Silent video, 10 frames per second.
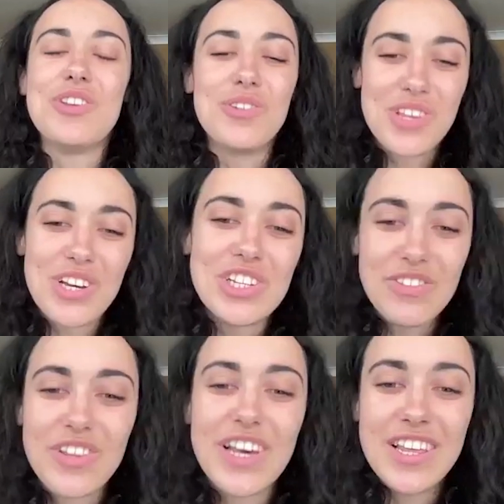you're searching
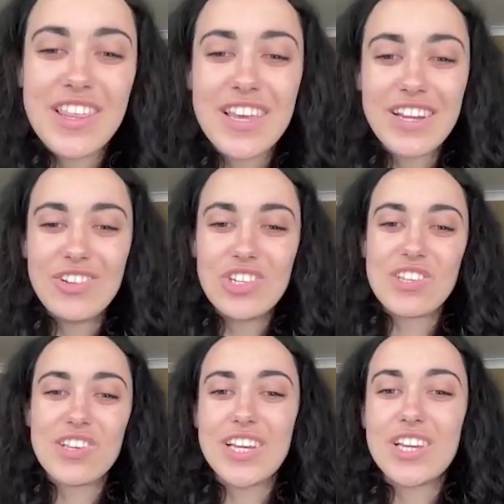for that thing, which
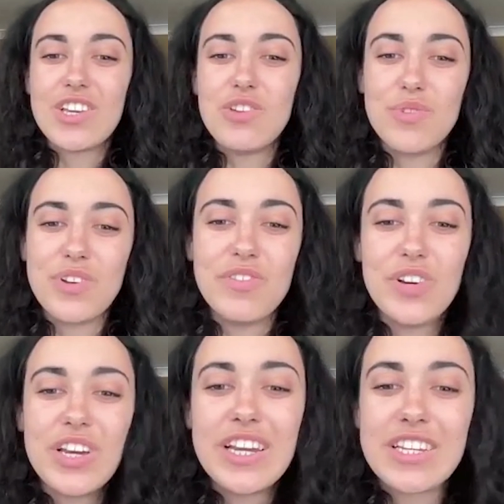is like you want to feel
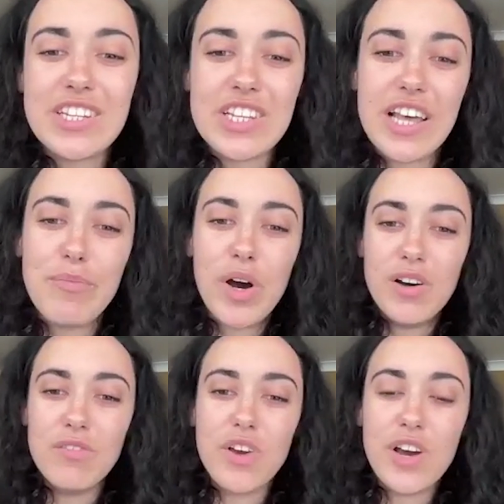connected to that
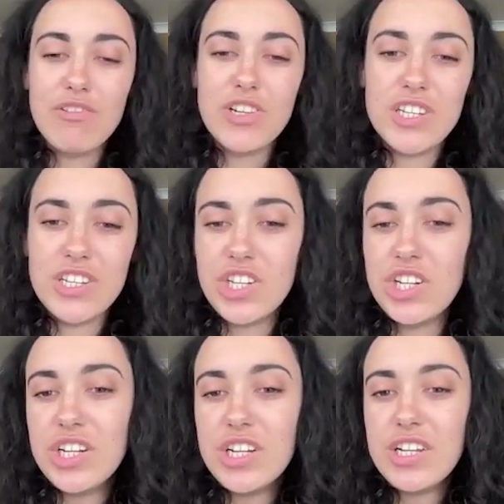part of your heritage.
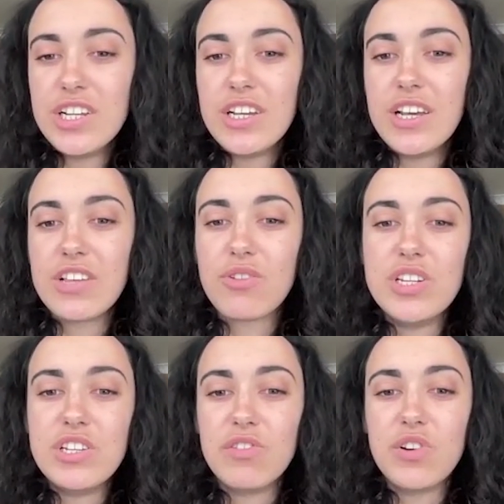It's quite a
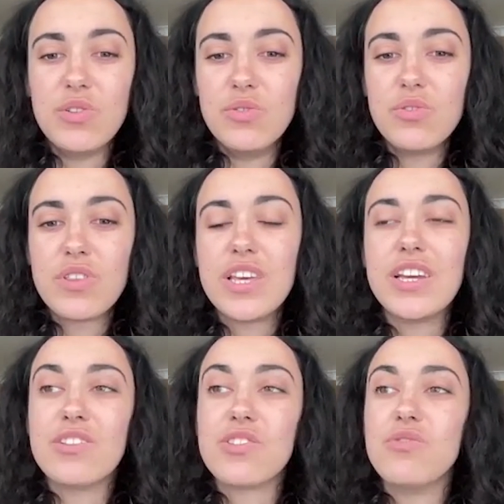difficult
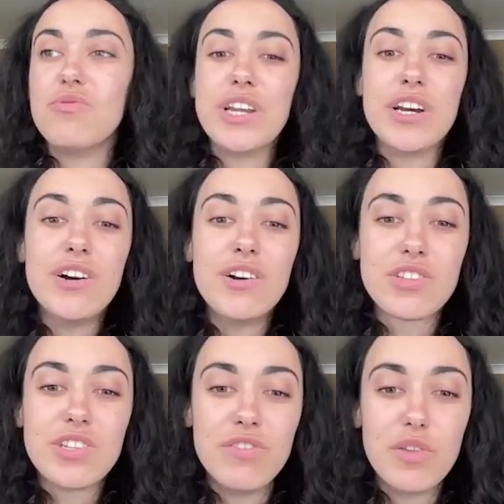thing. So when I
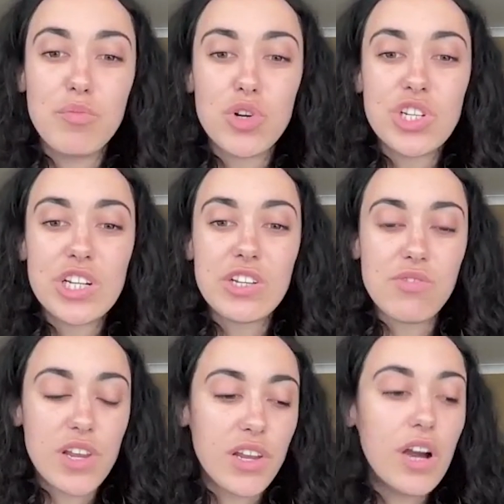asked her for the project, I was
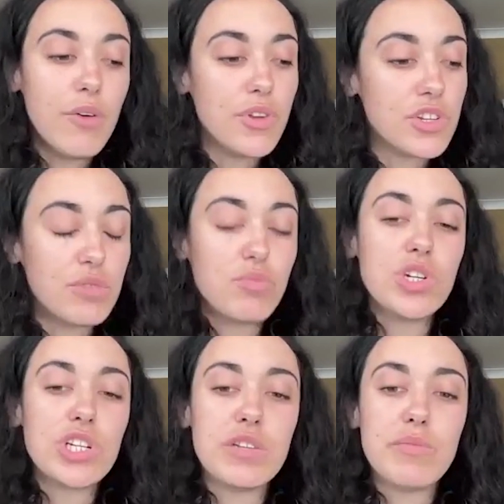like, look, I want to do a
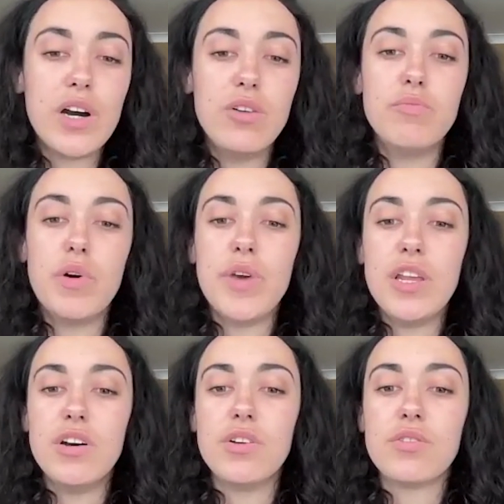project about
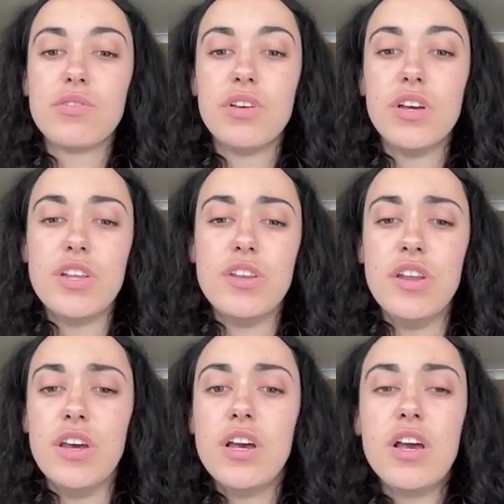Barbados and
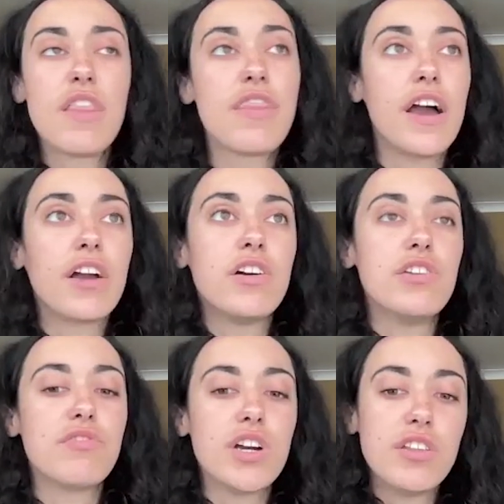that kind
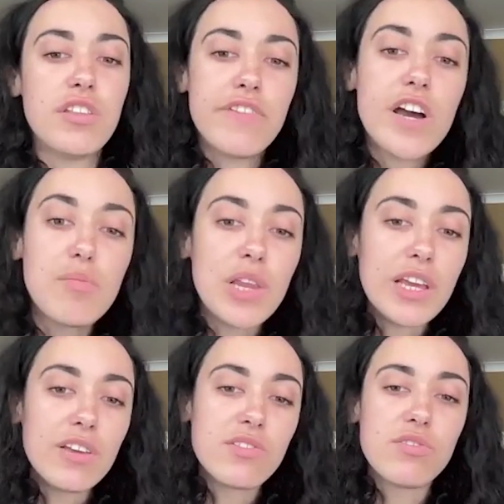of side of the family
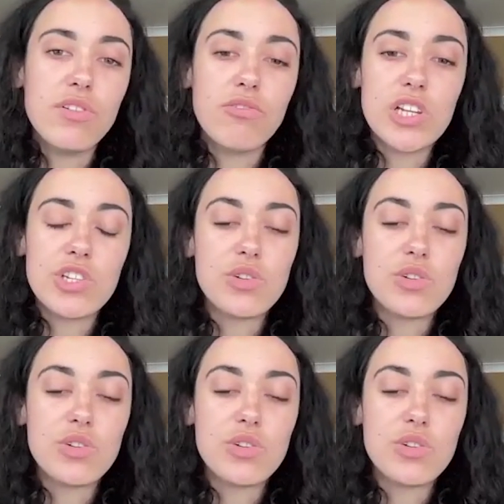because it's not really